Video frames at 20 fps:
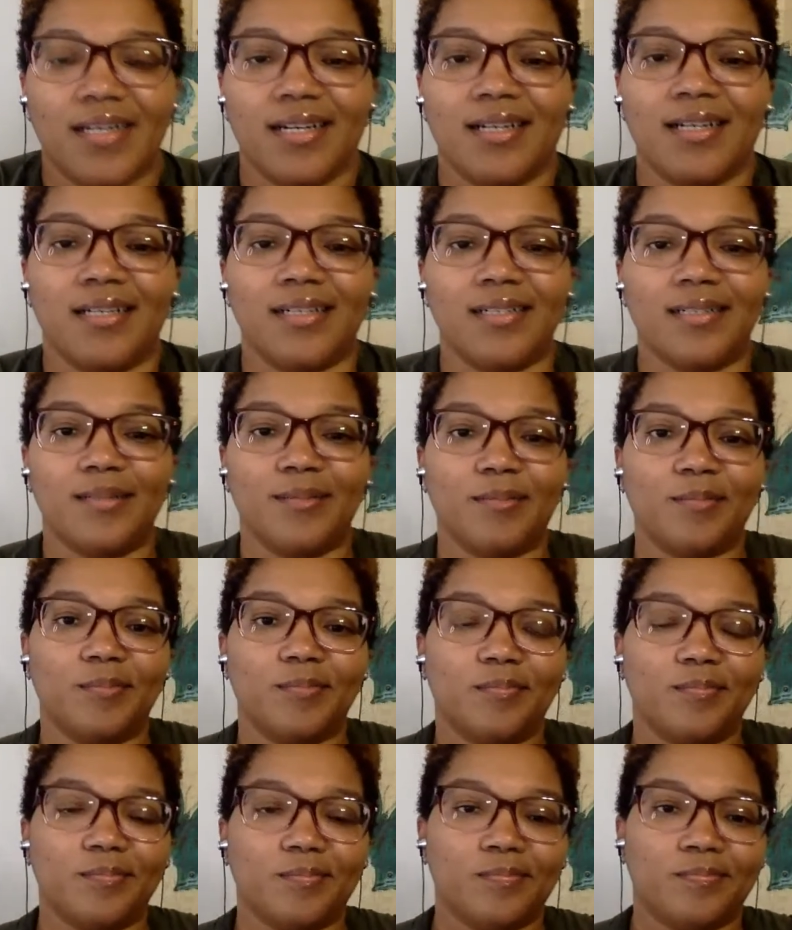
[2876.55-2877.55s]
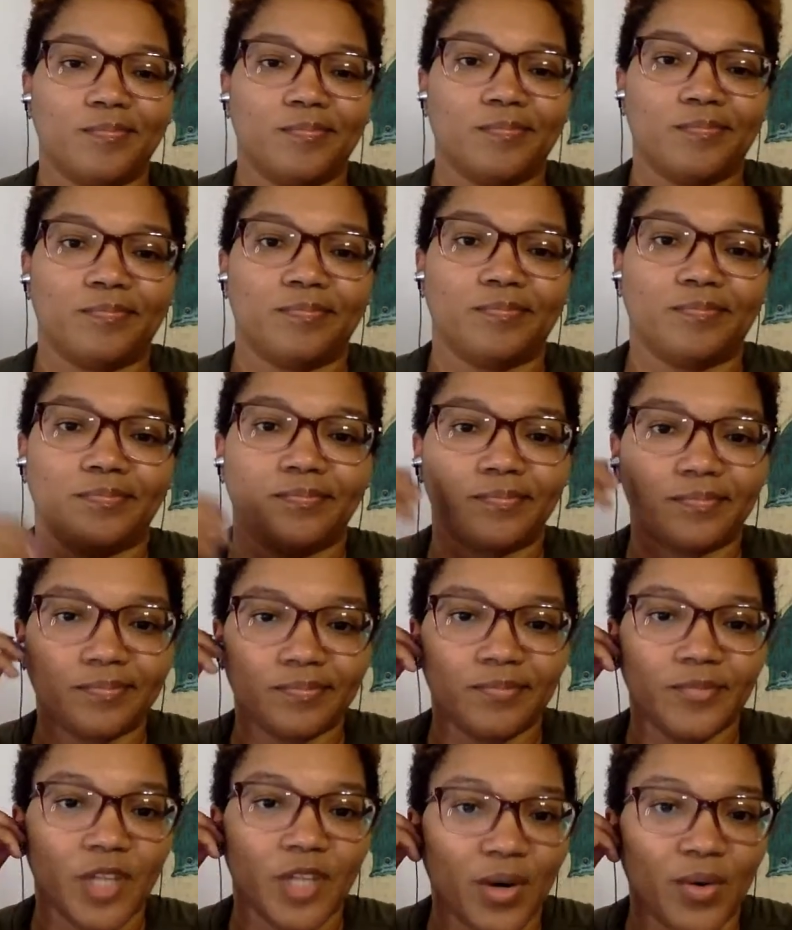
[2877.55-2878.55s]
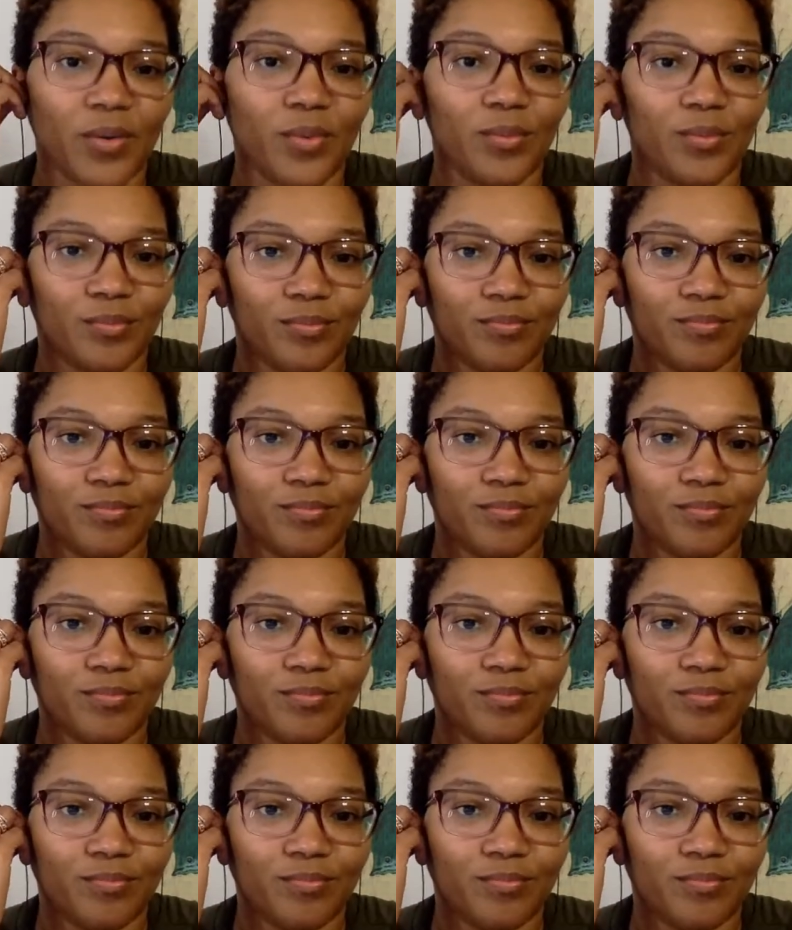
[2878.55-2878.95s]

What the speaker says: um, know.